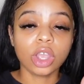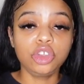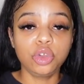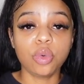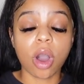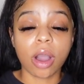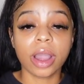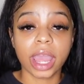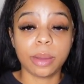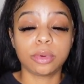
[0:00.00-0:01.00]
you
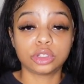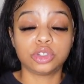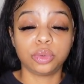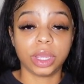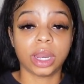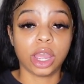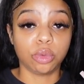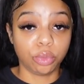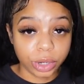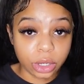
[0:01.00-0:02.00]
are able to get a
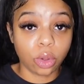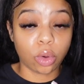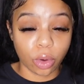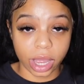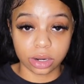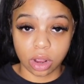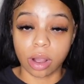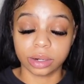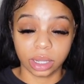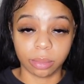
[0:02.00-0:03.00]
real credit
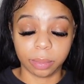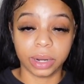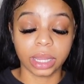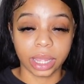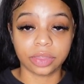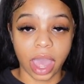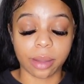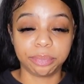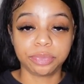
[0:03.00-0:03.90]
card. Let me put it like that.